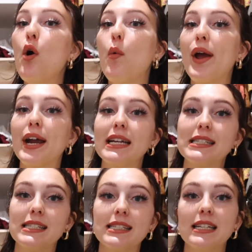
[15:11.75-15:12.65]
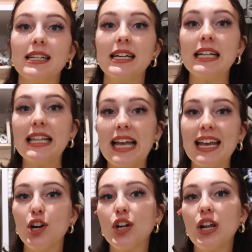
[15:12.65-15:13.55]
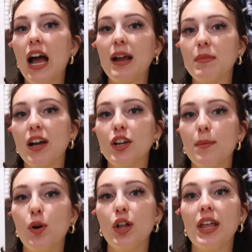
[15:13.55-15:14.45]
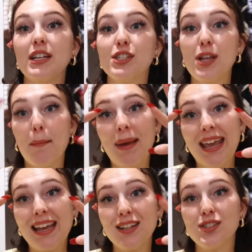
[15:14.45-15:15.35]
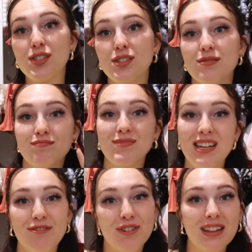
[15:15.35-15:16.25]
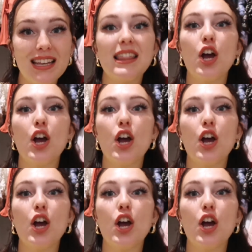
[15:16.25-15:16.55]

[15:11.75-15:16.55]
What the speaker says: whereas like I'm not gonna put like some pants differently.